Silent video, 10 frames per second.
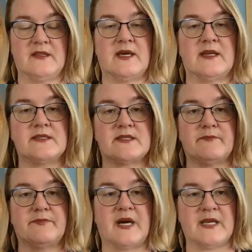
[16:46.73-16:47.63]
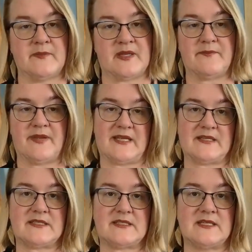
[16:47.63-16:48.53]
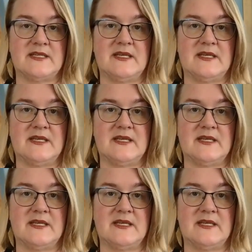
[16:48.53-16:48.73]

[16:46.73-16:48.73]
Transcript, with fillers: that is embodiment based,